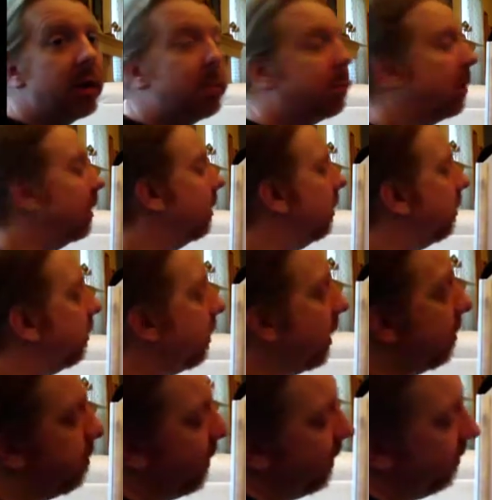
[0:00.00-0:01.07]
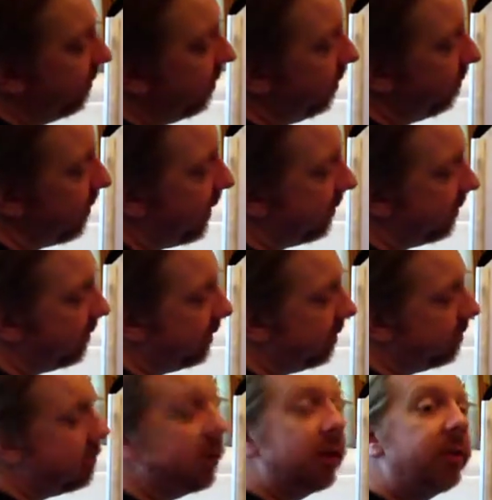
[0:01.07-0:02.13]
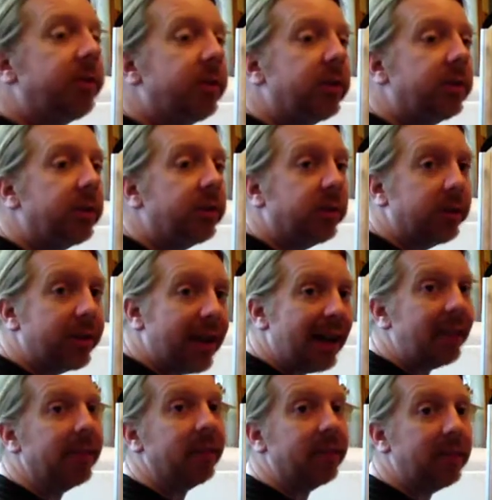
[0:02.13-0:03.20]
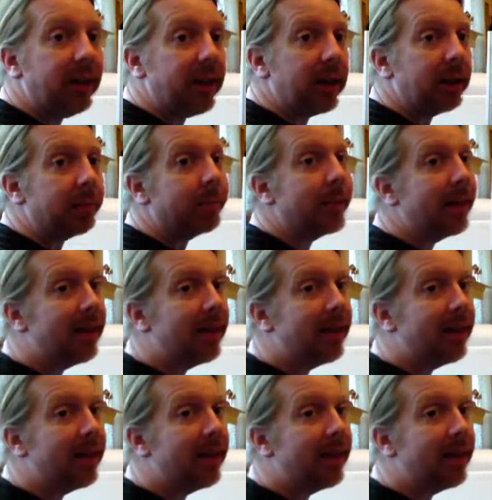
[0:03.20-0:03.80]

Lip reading: But it looks like based on the fact that these differences are not the same,